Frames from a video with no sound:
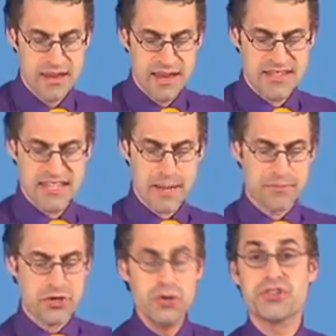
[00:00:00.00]
is the
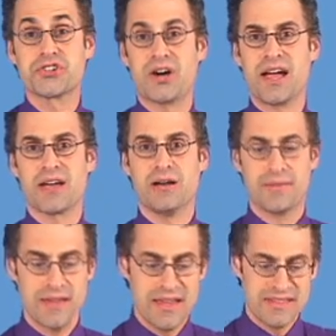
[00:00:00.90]
obtuse triangle.
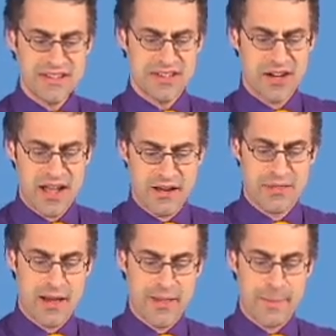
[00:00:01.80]
These are kind of
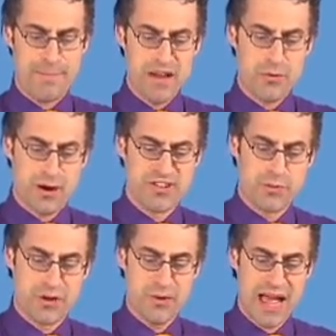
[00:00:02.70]
the, the big ones
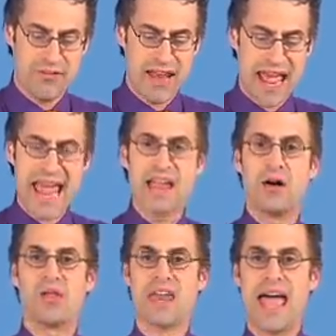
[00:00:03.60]
where you have an
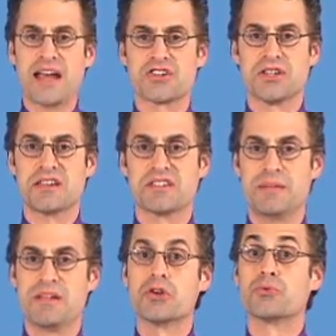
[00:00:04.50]
angle that actually is going
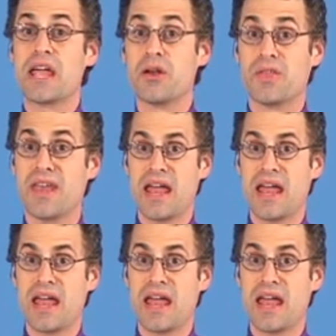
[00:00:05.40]
to be greater than